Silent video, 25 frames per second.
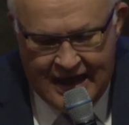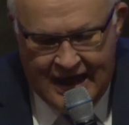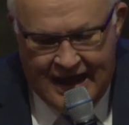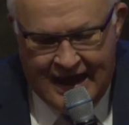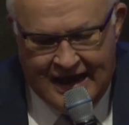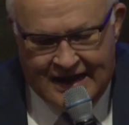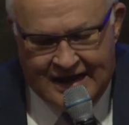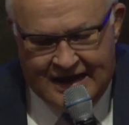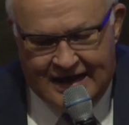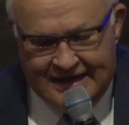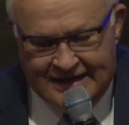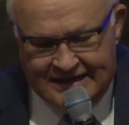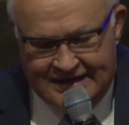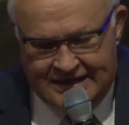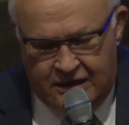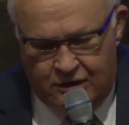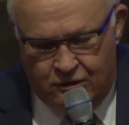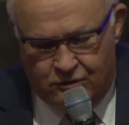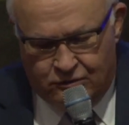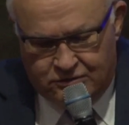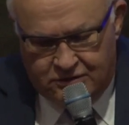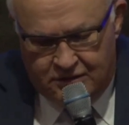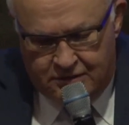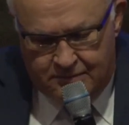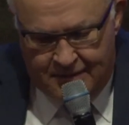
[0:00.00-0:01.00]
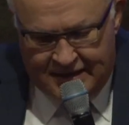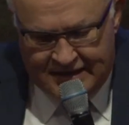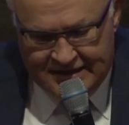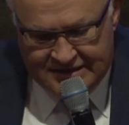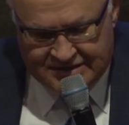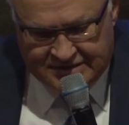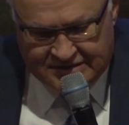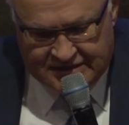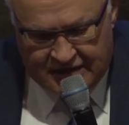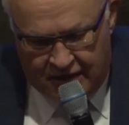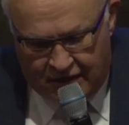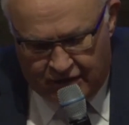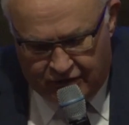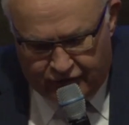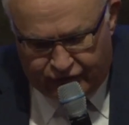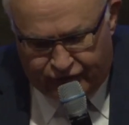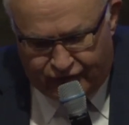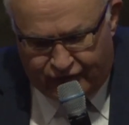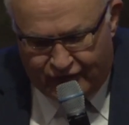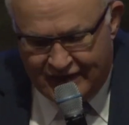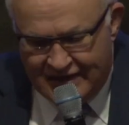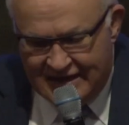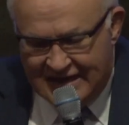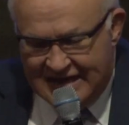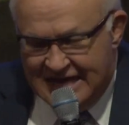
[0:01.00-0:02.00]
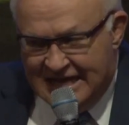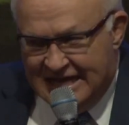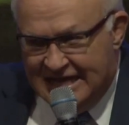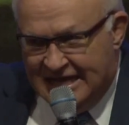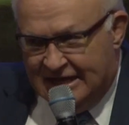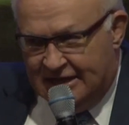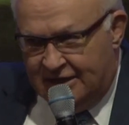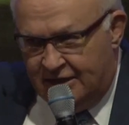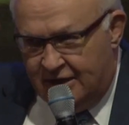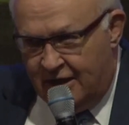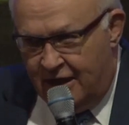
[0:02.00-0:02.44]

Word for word: and I yielded myself in